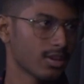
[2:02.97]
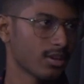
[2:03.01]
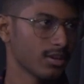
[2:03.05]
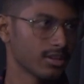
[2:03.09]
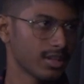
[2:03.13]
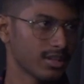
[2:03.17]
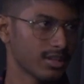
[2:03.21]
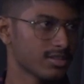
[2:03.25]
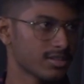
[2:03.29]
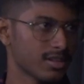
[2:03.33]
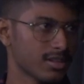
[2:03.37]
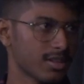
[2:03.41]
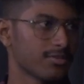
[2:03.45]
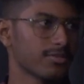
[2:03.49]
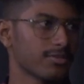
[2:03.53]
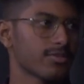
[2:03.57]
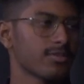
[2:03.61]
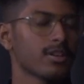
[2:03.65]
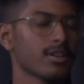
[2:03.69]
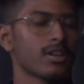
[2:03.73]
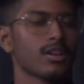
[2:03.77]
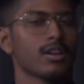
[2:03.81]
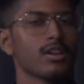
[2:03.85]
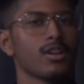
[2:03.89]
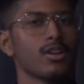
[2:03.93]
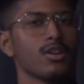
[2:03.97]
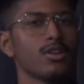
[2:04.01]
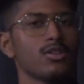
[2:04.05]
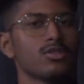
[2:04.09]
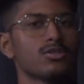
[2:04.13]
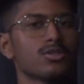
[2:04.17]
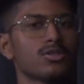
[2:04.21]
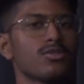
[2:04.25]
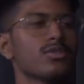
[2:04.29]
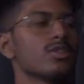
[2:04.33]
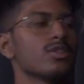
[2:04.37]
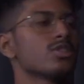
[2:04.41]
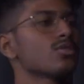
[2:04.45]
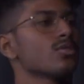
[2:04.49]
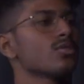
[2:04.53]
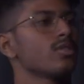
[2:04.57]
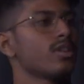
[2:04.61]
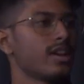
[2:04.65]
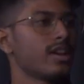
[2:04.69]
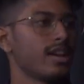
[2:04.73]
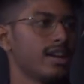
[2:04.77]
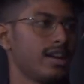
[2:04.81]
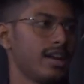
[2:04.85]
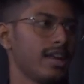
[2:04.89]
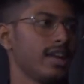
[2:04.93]
and all that stuff. So we
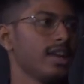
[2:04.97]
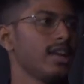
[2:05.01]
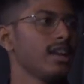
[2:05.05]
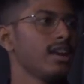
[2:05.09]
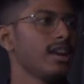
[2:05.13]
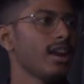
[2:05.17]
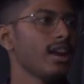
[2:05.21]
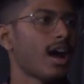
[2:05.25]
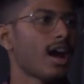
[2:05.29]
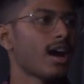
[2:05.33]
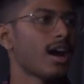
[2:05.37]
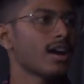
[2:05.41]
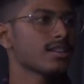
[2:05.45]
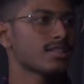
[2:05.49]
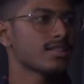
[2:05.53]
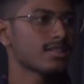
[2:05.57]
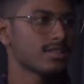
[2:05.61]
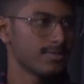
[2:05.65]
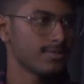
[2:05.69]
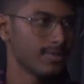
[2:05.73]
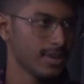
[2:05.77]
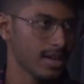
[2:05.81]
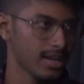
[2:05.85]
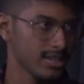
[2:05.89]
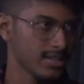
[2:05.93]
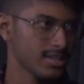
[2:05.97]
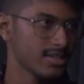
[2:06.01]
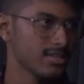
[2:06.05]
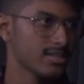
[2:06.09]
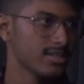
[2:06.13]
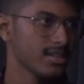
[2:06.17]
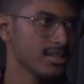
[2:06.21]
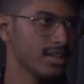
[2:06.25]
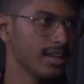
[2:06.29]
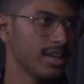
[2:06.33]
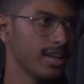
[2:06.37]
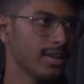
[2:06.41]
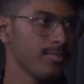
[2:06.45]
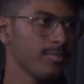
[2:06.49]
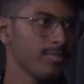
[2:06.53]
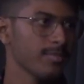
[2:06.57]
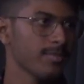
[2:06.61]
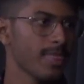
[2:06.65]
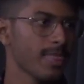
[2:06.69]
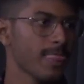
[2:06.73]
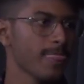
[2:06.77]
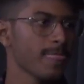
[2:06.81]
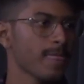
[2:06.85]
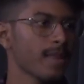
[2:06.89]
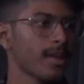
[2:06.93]
should retain our civilizational name
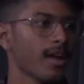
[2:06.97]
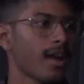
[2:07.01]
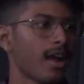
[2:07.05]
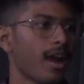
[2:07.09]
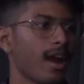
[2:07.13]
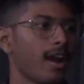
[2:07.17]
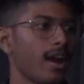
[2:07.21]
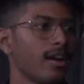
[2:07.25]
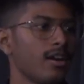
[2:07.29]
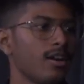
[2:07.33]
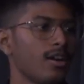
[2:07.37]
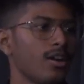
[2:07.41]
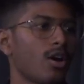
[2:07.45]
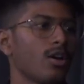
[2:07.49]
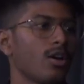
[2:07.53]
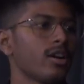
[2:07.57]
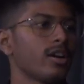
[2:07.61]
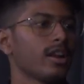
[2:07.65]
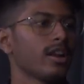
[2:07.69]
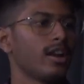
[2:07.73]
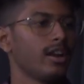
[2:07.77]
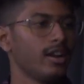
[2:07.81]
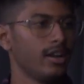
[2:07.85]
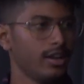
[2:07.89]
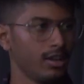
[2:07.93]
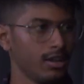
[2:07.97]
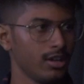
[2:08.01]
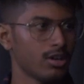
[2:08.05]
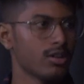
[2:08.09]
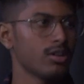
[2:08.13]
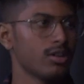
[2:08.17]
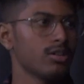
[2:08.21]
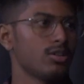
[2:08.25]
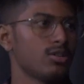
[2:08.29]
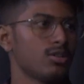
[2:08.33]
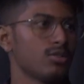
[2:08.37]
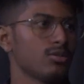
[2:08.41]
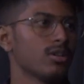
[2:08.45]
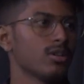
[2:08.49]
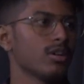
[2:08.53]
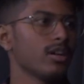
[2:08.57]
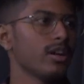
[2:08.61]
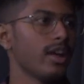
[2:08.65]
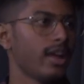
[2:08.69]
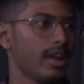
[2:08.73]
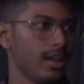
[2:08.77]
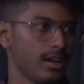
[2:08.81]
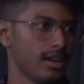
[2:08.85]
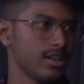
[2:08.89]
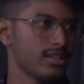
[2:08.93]
and not endure to a
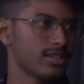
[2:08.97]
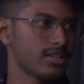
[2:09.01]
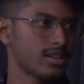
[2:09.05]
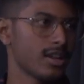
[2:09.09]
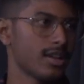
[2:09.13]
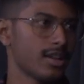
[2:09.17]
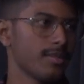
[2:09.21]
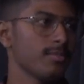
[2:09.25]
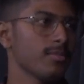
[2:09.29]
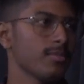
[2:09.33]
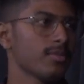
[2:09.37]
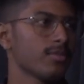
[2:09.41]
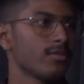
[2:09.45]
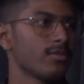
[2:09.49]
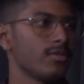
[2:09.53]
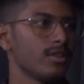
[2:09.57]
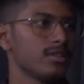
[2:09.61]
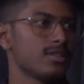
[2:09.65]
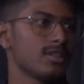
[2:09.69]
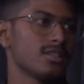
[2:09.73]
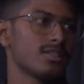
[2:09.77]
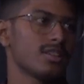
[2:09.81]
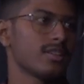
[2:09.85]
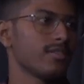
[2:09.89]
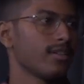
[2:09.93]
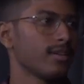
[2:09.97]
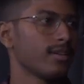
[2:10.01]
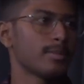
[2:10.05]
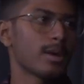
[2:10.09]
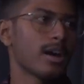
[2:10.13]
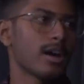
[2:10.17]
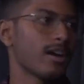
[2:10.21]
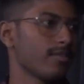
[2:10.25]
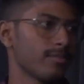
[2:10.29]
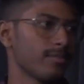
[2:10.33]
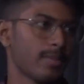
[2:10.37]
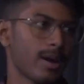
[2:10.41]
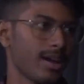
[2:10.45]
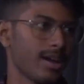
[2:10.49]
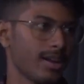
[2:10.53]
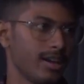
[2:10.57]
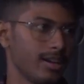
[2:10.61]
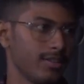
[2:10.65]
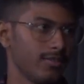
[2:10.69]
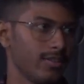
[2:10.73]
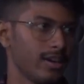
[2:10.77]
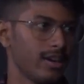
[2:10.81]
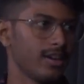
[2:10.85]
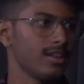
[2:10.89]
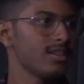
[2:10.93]
English name which is given by our
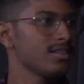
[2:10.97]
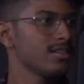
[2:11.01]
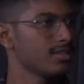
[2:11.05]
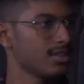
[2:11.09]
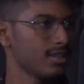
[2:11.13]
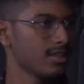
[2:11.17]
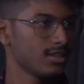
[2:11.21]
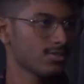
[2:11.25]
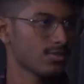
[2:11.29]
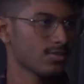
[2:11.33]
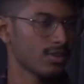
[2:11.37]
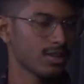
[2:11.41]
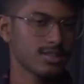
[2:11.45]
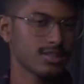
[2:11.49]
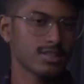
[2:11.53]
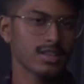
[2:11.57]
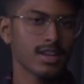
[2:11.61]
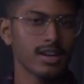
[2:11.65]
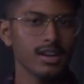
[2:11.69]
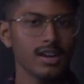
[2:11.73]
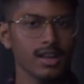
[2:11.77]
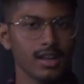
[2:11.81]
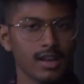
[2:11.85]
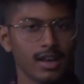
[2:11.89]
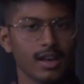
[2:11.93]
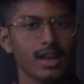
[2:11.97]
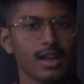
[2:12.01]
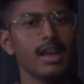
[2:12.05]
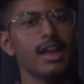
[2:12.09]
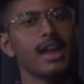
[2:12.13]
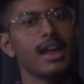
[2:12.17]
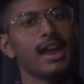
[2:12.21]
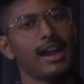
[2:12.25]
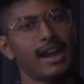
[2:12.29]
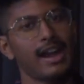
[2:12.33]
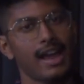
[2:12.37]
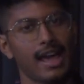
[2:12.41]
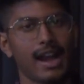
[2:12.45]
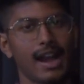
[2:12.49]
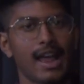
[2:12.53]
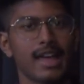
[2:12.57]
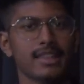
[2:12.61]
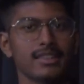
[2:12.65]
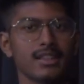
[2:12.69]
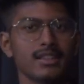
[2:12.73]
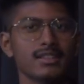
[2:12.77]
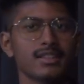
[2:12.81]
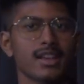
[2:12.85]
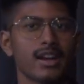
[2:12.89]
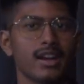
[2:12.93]
invaders. This is one side. And
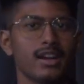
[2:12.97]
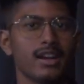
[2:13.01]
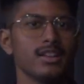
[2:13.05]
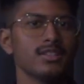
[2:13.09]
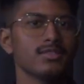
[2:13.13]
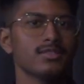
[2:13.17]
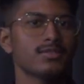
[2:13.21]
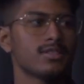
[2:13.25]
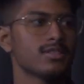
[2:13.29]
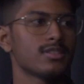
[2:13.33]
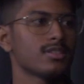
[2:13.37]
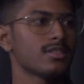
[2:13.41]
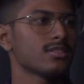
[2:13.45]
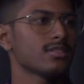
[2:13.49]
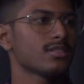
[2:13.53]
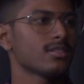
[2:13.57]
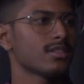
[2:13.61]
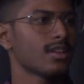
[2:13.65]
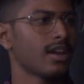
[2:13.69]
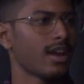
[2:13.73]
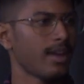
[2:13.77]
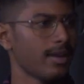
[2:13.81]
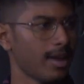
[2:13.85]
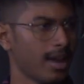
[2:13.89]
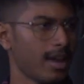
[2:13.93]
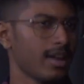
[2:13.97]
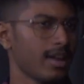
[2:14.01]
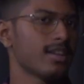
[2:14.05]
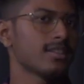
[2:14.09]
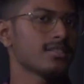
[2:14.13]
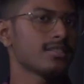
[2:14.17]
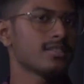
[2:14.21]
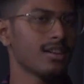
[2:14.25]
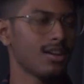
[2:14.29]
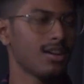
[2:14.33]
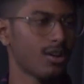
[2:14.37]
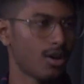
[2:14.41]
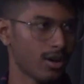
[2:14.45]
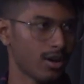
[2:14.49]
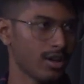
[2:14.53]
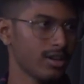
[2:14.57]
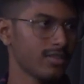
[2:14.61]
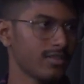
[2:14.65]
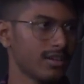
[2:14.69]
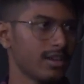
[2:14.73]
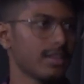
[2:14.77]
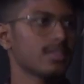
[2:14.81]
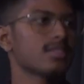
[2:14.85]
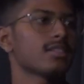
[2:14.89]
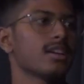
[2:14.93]
another side is, which is I guess the lawyer
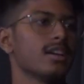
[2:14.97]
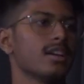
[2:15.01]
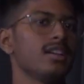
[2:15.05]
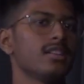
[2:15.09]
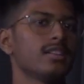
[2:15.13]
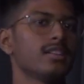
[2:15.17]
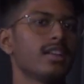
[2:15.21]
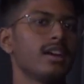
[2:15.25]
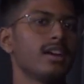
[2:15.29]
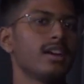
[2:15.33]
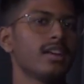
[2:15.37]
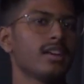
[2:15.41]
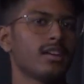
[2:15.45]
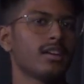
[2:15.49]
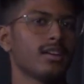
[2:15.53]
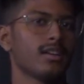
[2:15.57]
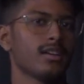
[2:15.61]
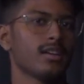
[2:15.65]
wala side, that